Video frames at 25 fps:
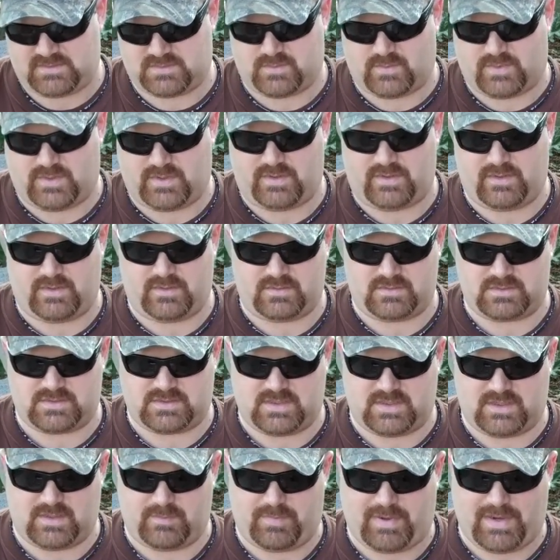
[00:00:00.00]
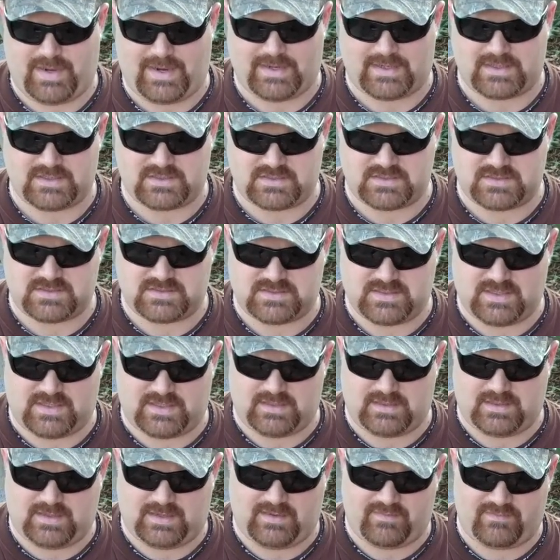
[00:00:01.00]
is one of those uh, packages
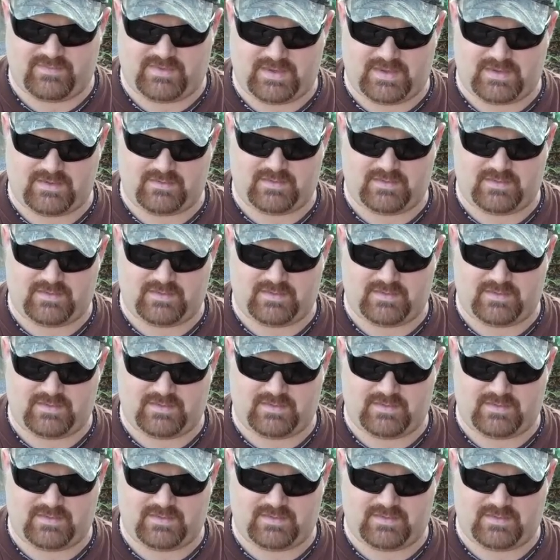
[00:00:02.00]
that have that